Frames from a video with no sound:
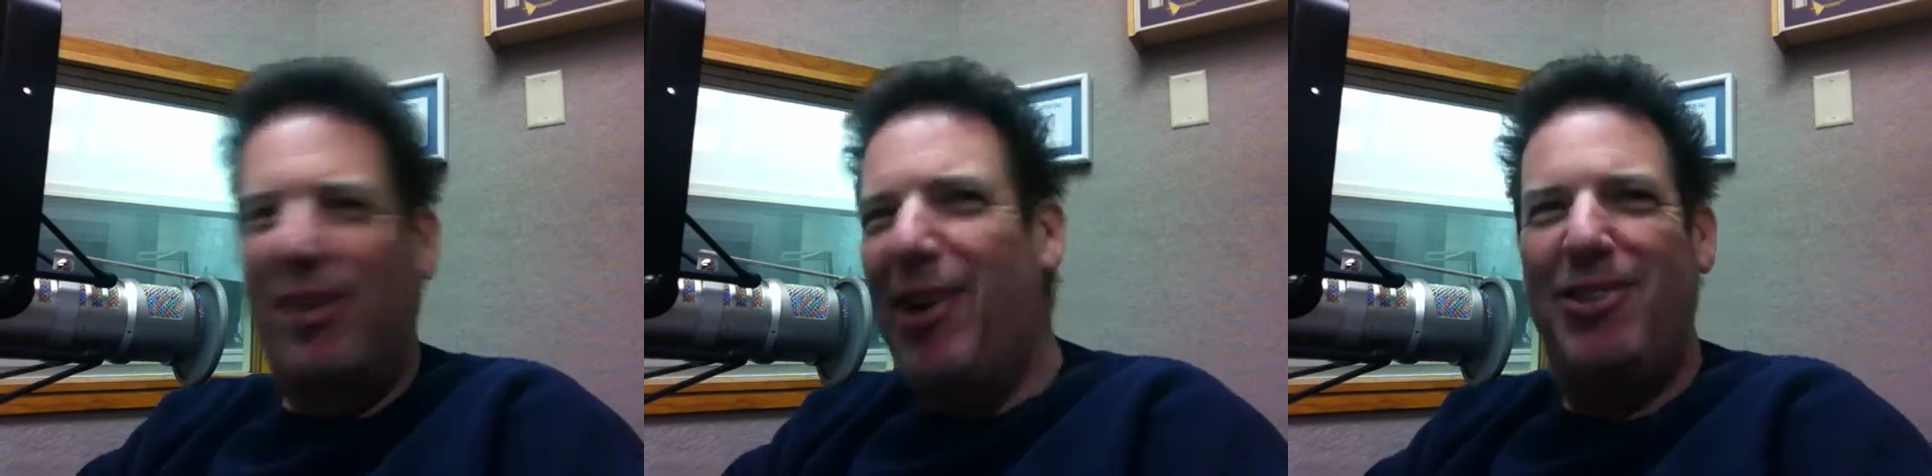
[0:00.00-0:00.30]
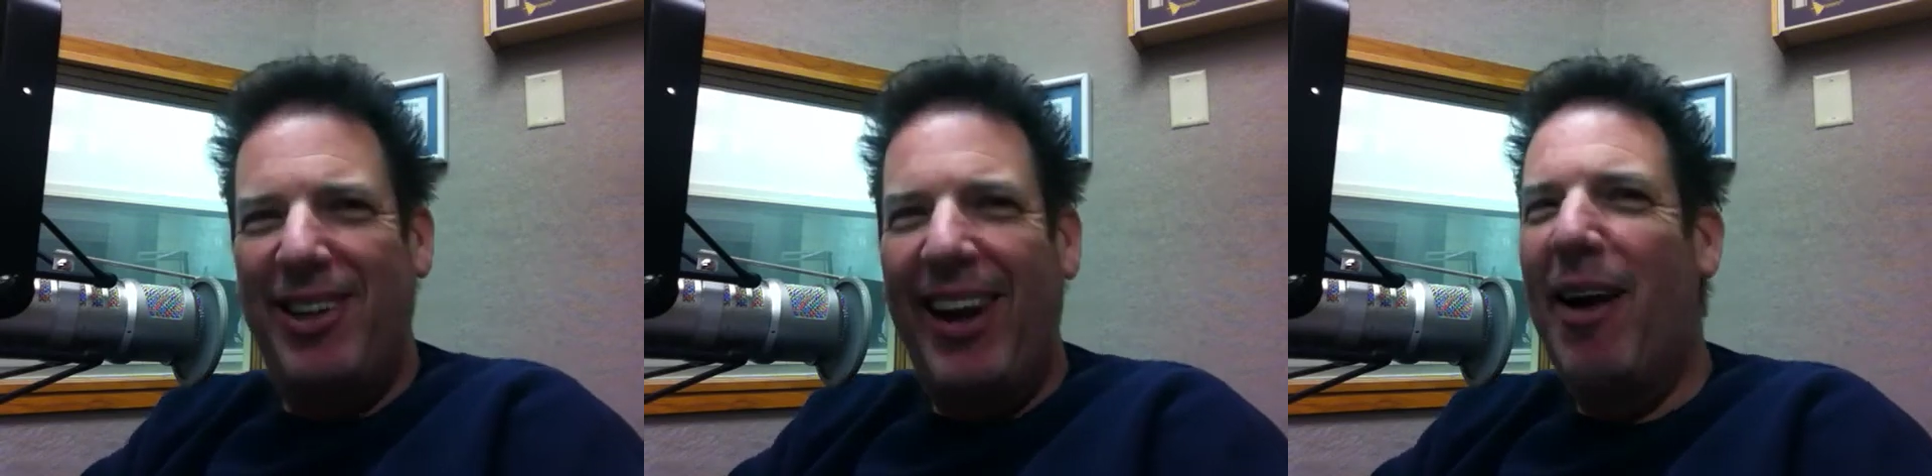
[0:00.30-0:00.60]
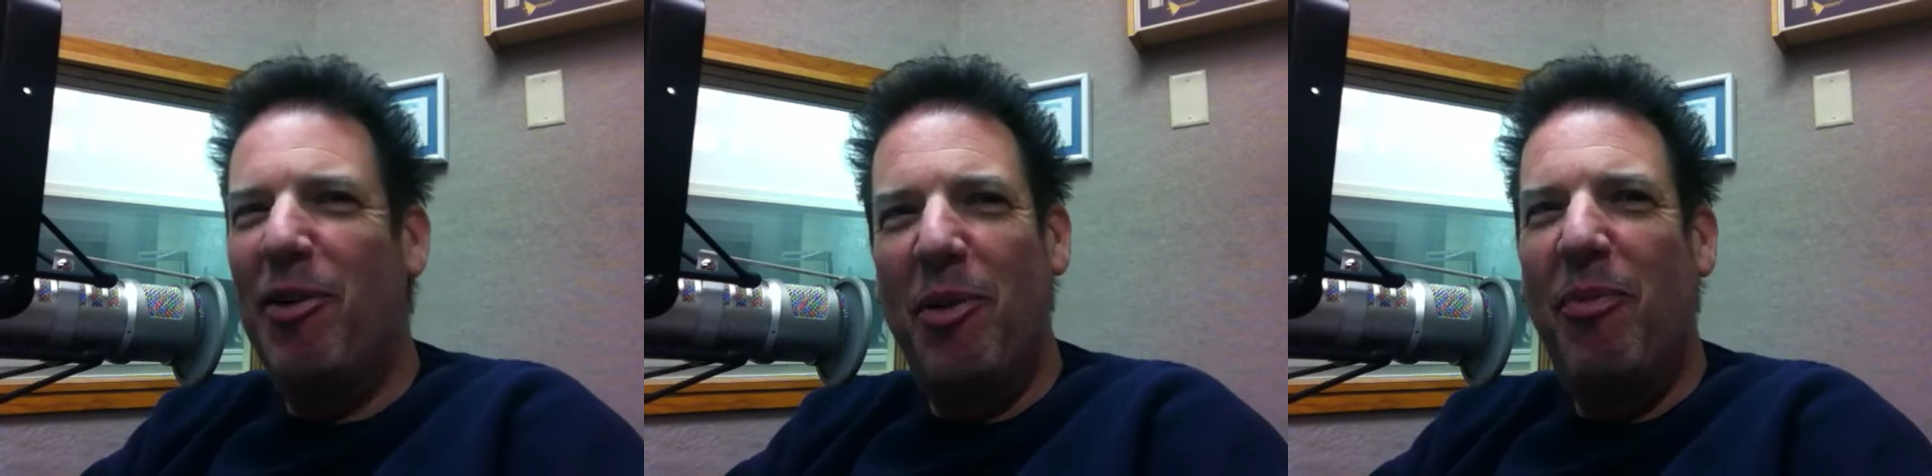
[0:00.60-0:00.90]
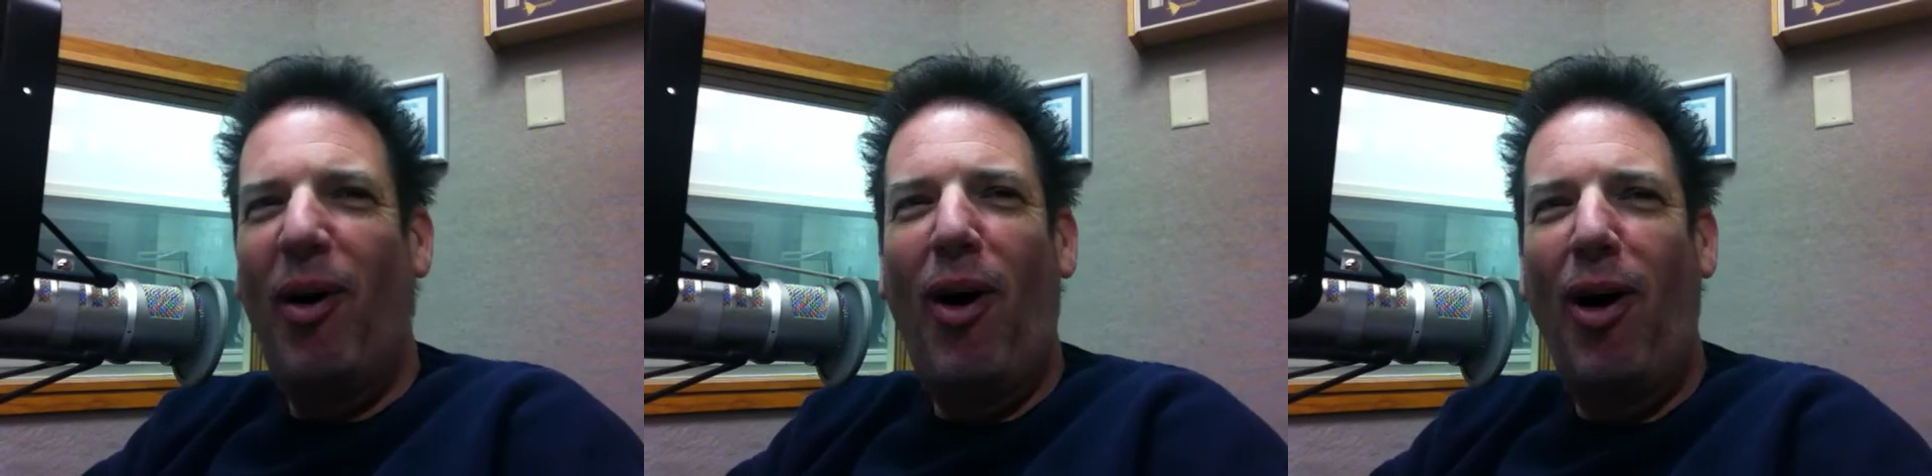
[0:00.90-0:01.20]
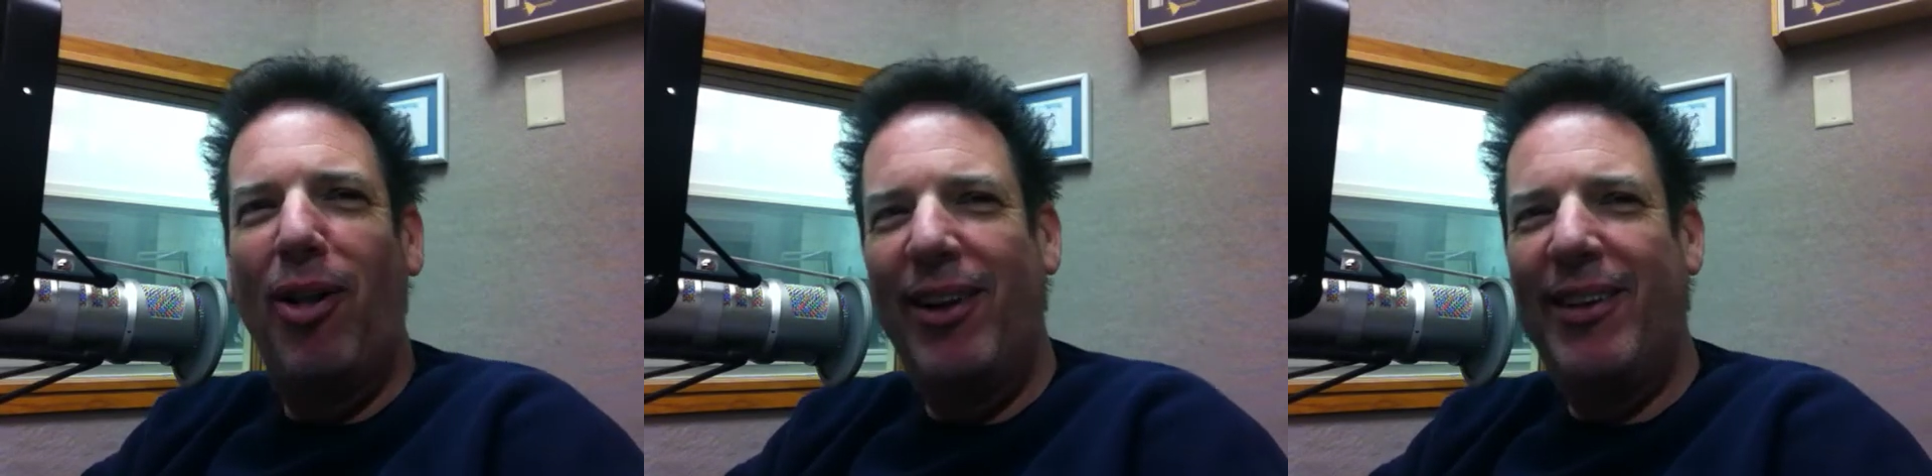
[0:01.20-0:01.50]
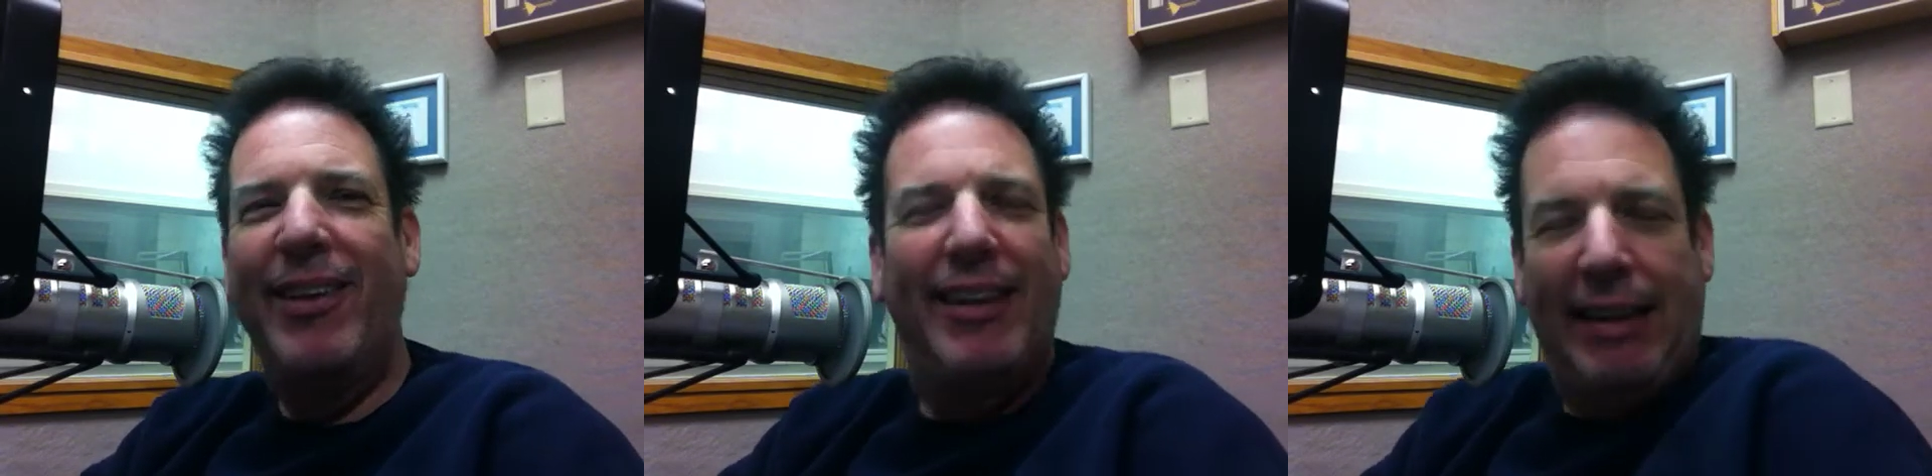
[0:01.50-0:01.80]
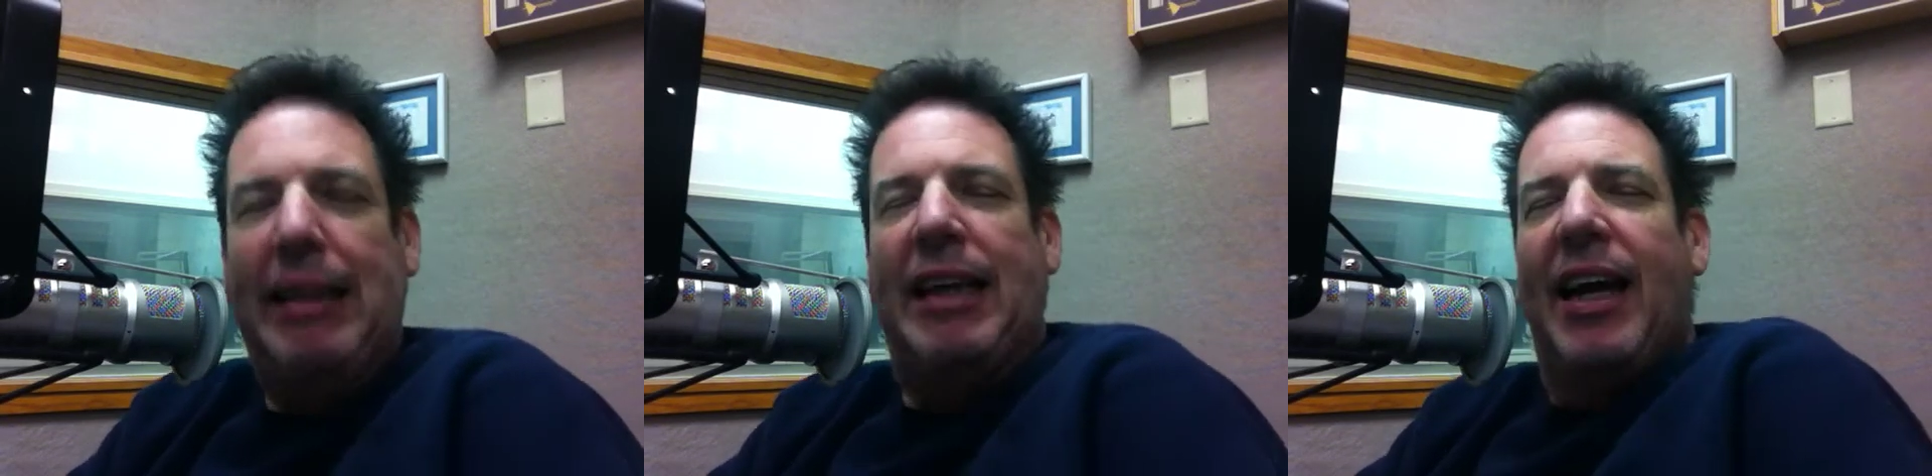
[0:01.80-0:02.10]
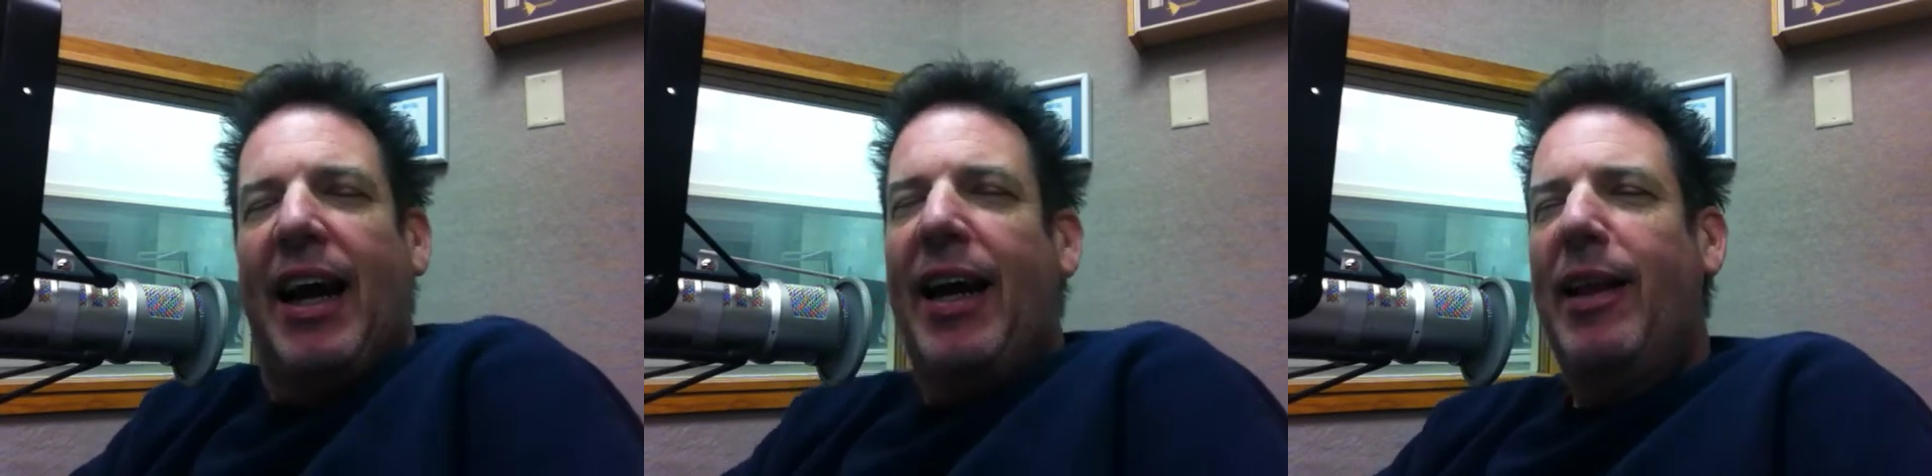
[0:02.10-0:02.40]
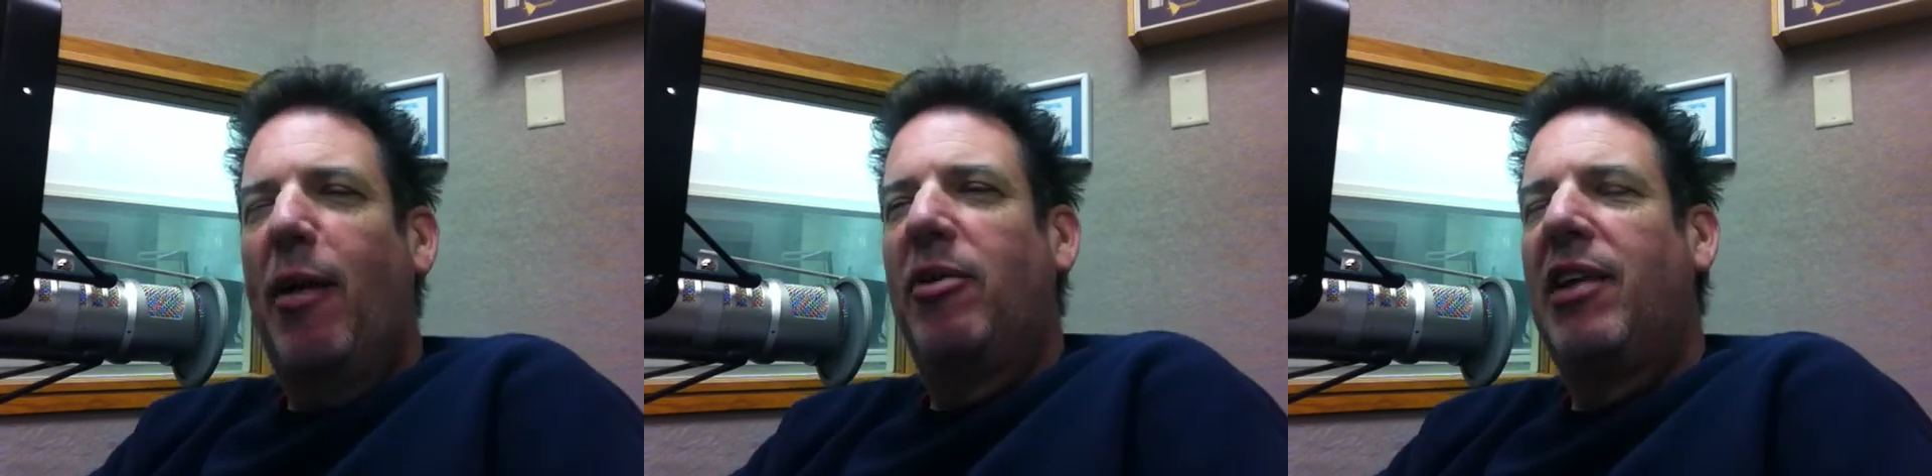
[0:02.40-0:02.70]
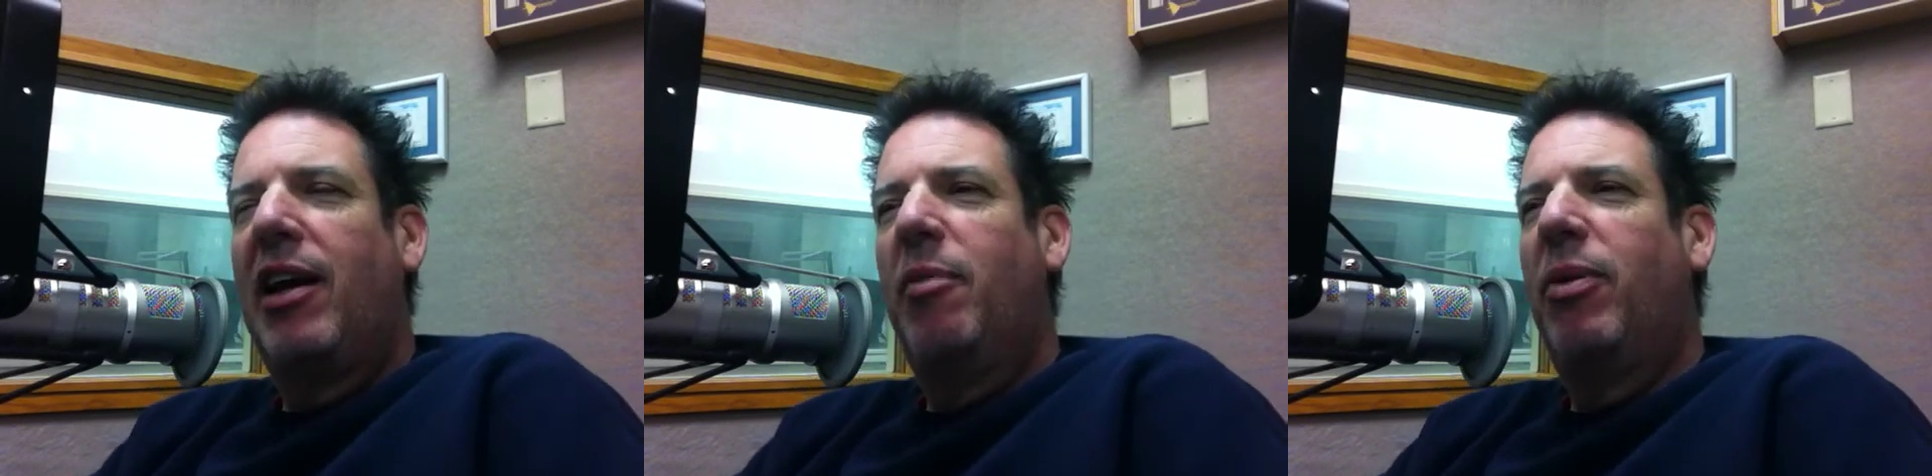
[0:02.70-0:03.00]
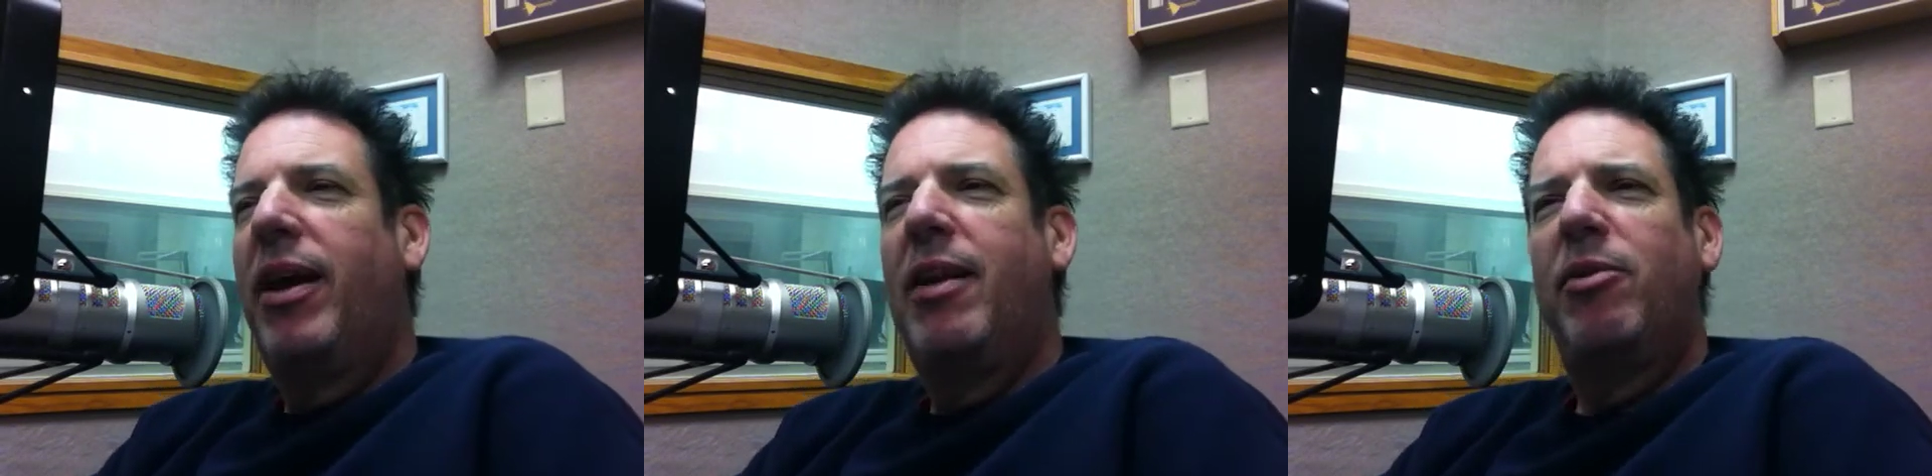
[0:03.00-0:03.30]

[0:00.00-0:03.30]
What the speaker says: touched the guy with the ball. And that was how you played.